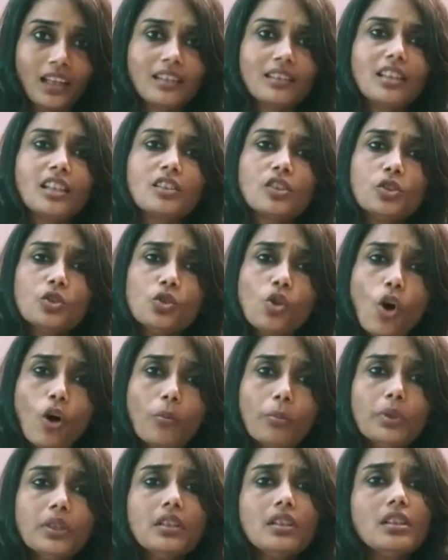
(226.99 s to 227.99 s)
There's a
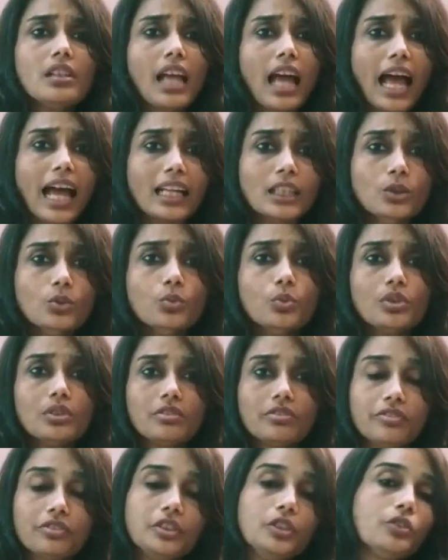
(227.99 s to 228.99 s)
nominal annual
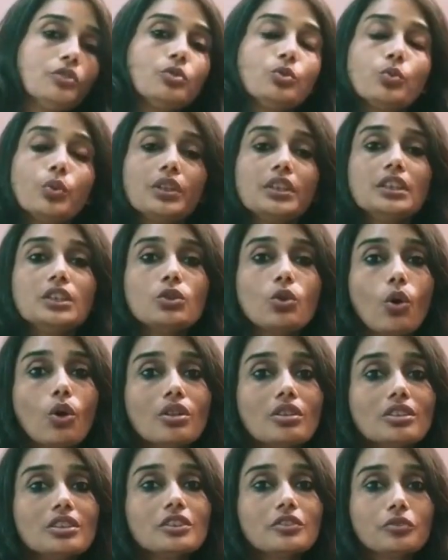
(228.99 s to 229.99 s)
fee of twenty
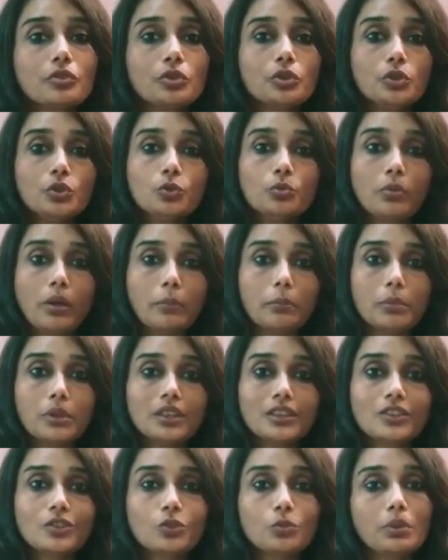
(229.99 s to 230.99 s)
dollars for new
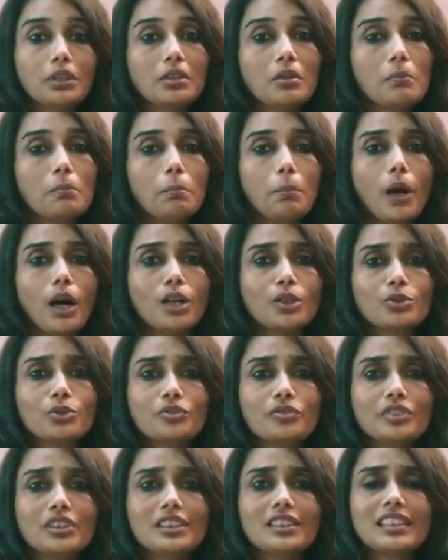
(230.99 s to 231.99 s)
members to become part
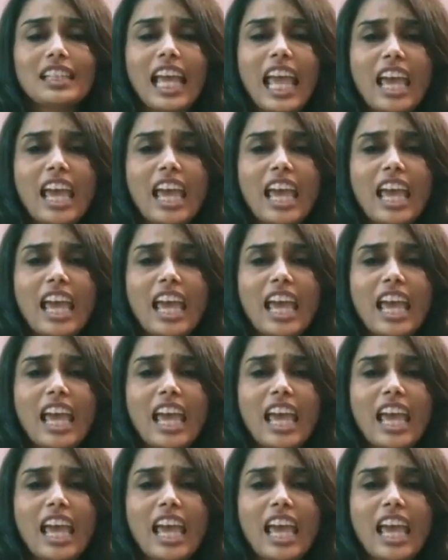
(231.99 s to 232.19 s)
of this